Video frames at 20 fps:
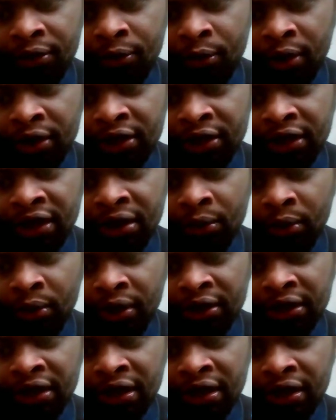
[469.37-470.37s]
one year
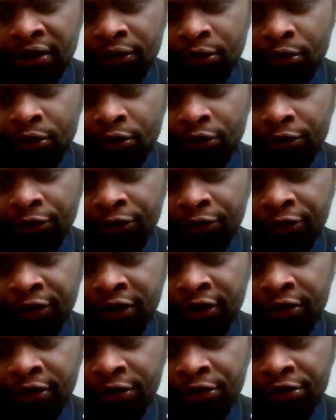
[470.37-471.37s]
one year
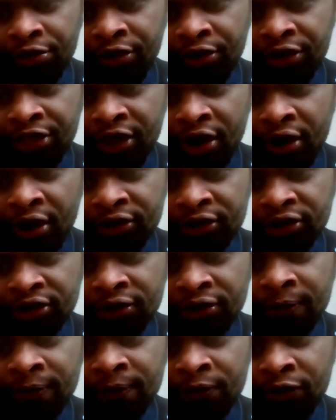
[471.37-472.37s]
three three
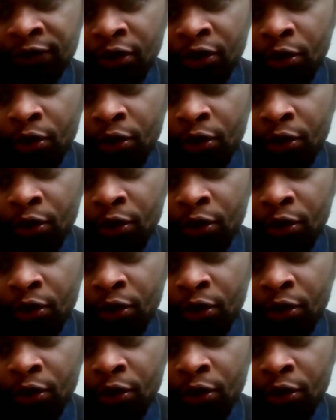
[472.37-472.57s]
thousand